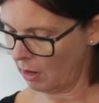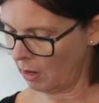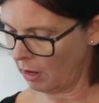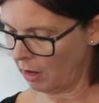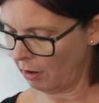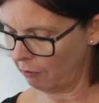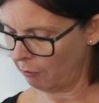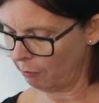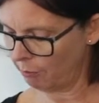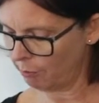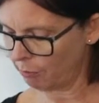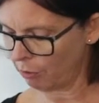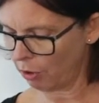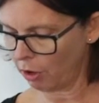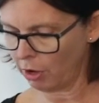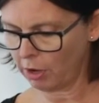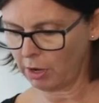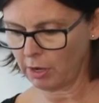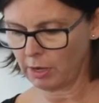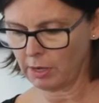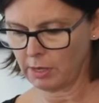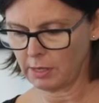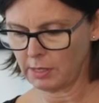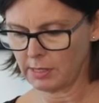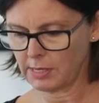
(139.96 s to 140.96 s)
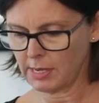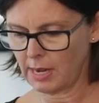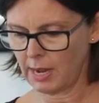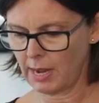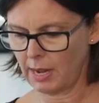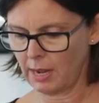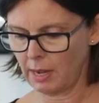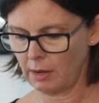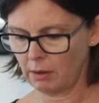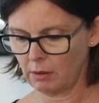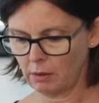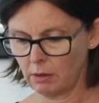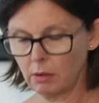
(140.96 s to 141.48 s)
I've broken it
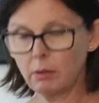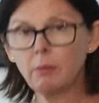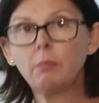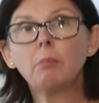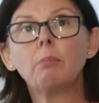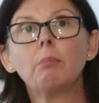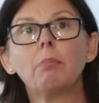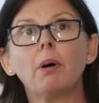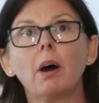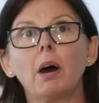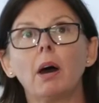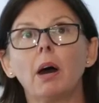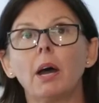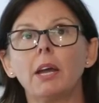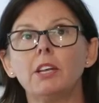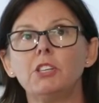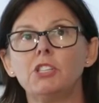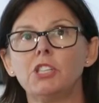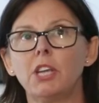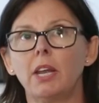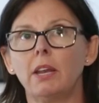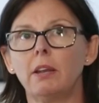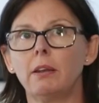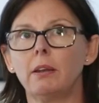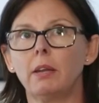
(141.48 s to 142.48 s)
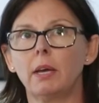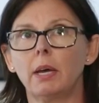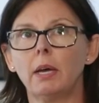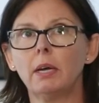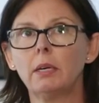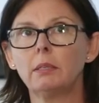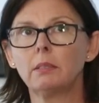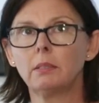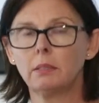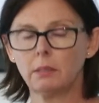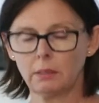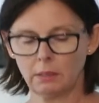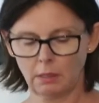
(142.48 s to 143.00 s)
down by
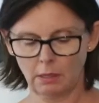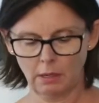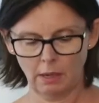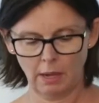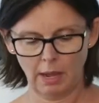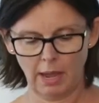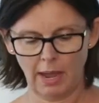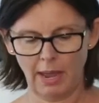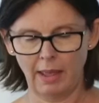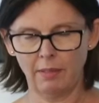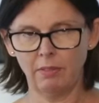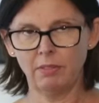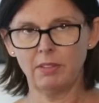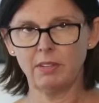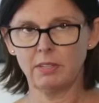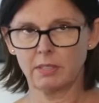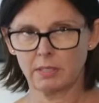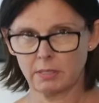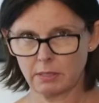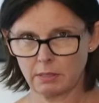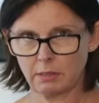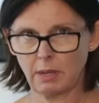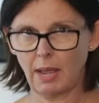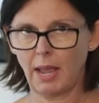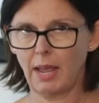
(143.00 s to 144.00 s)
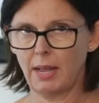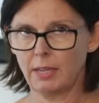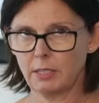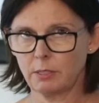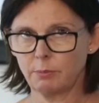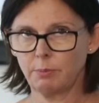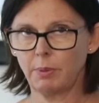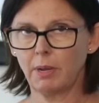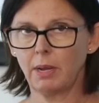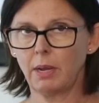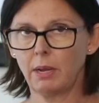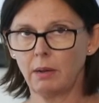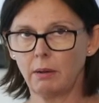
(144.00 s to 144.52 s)
gender, and this
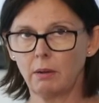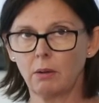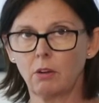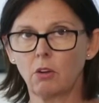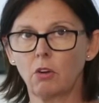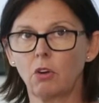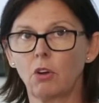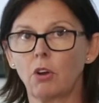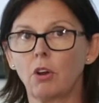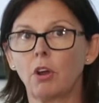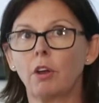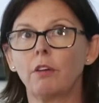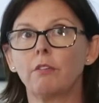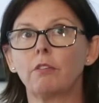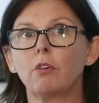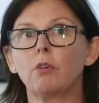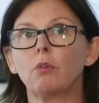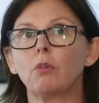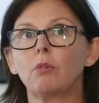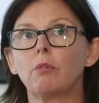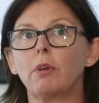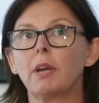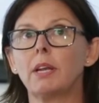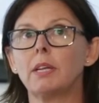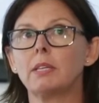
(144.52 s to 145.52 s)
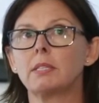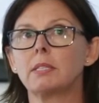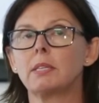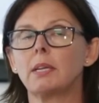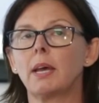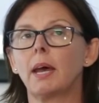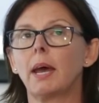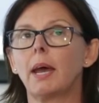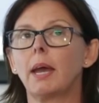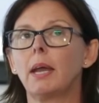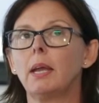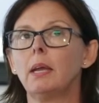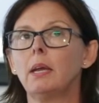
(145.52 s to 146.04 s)
has been gone over already
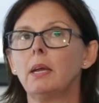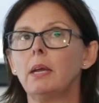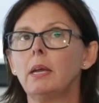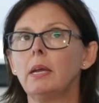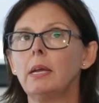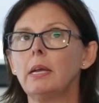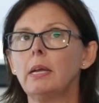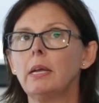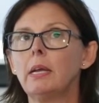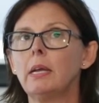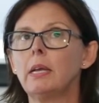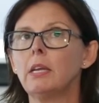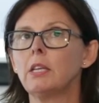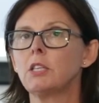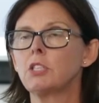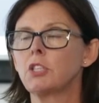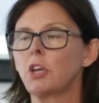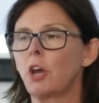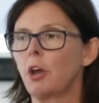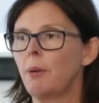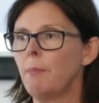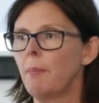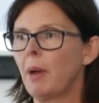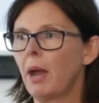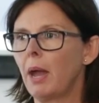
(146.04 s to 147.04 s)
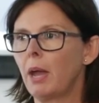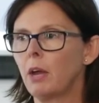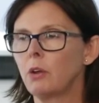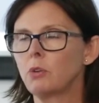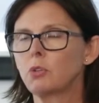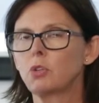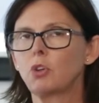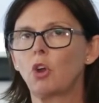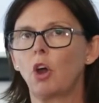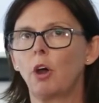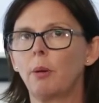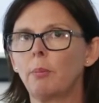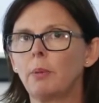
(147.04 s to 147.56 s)
today. So
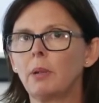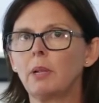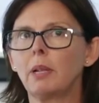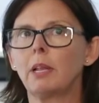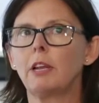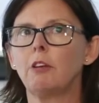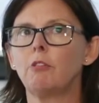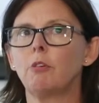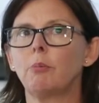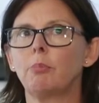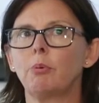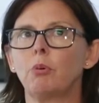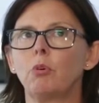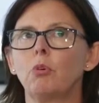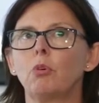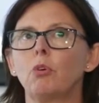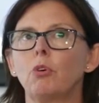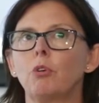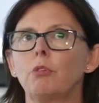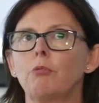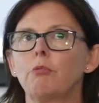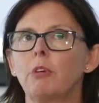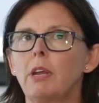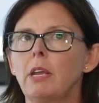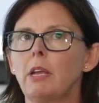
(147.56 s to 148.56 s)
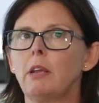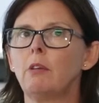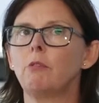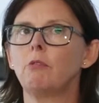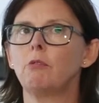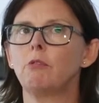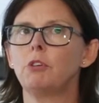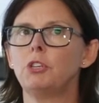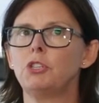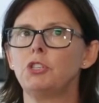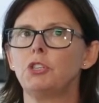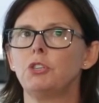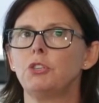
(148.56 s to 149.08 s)
males commonly report
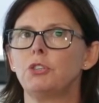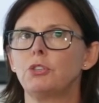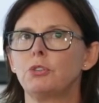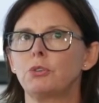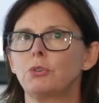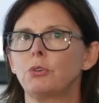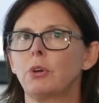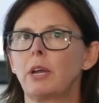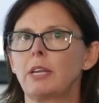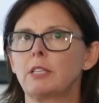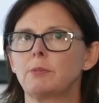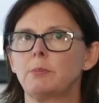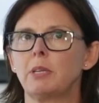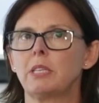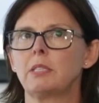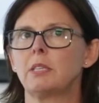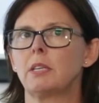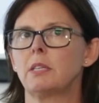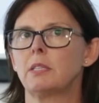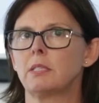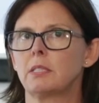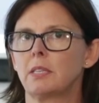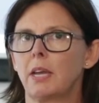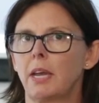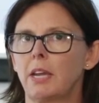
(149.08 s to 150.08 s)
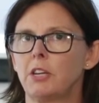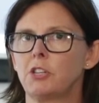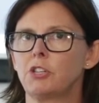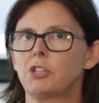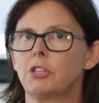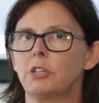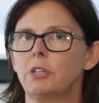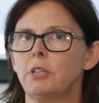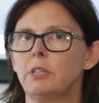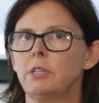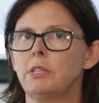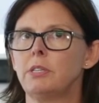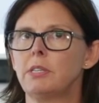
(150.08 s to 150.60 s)
reduced orgasmic
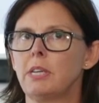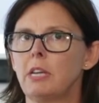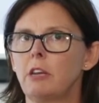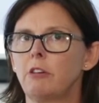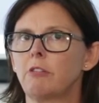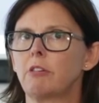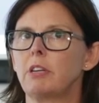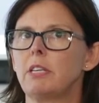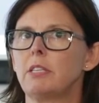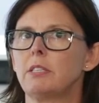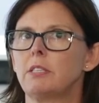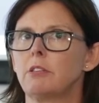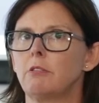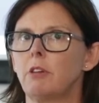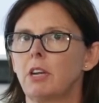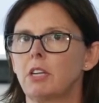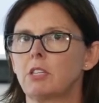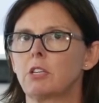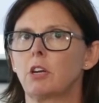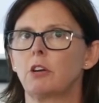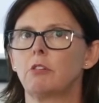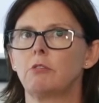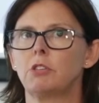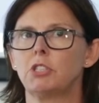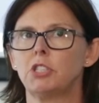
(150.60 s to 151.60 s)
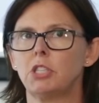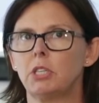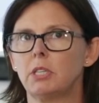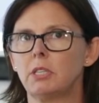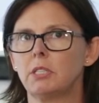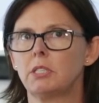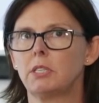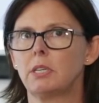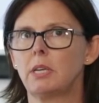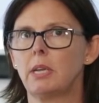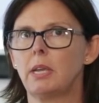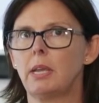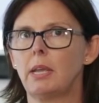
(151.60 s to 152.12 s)
sensation, decreased erectile
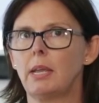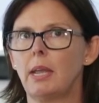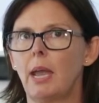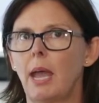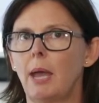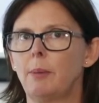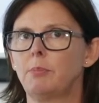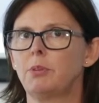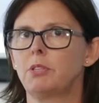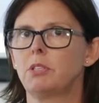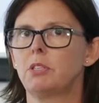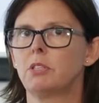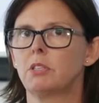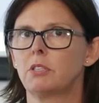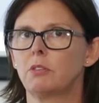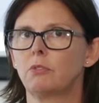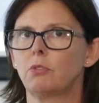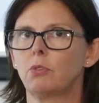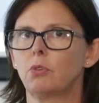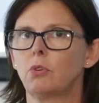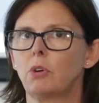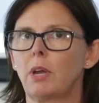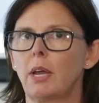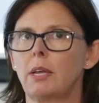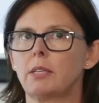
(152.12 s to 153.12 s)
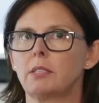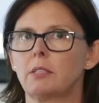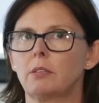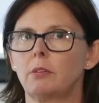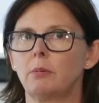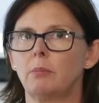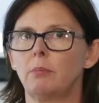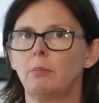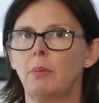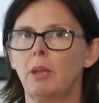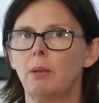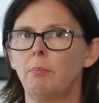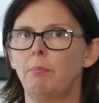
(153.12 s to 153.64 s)
rigidity, absence of
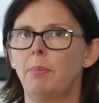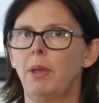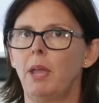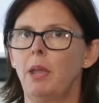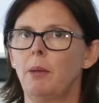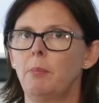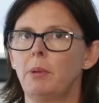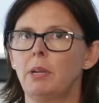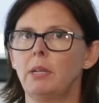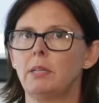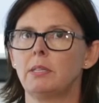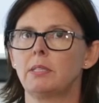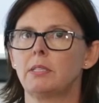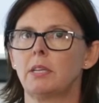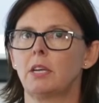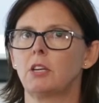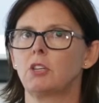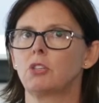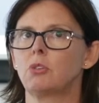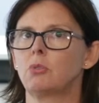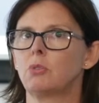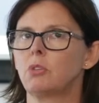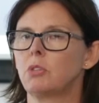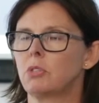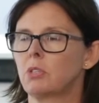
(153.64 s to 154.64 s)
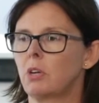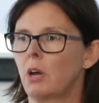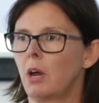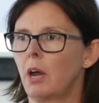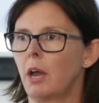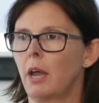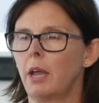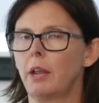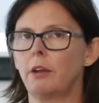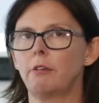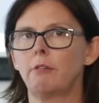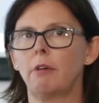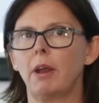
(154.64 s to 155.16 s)
orgasm, impairment in sexual
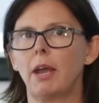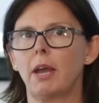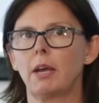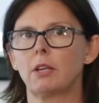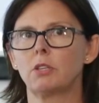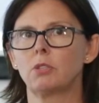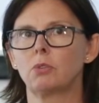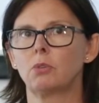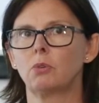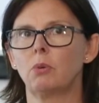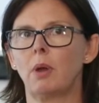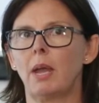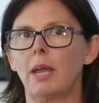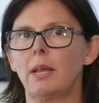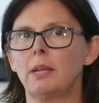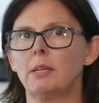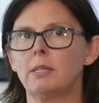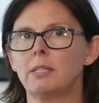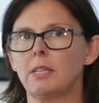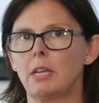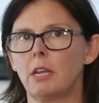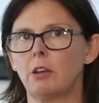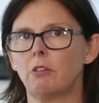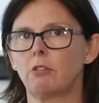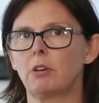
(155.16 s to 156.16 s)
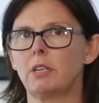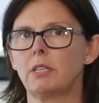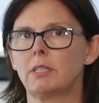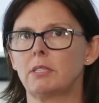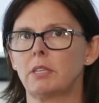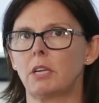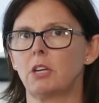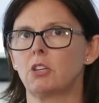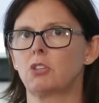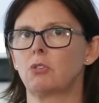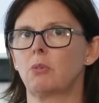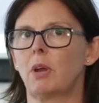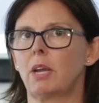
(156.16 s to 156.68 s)
desire and arousal, and decreased
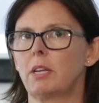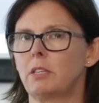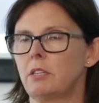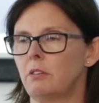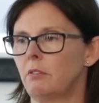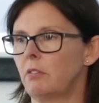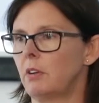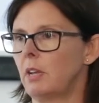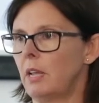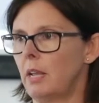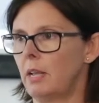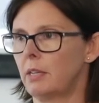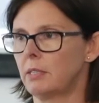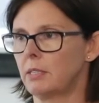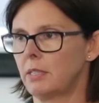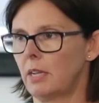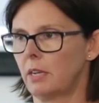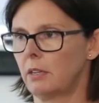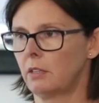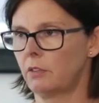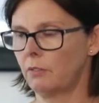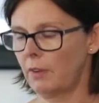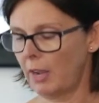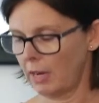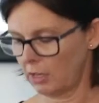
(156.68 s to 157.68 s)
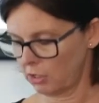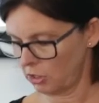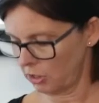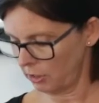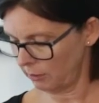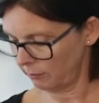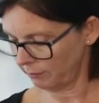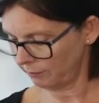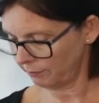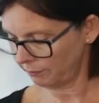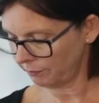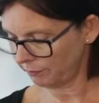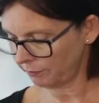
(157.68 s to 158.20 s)
sexual activity and
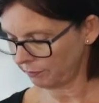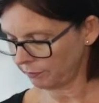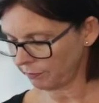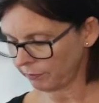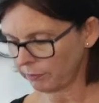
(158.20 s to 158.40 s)
satisfaction.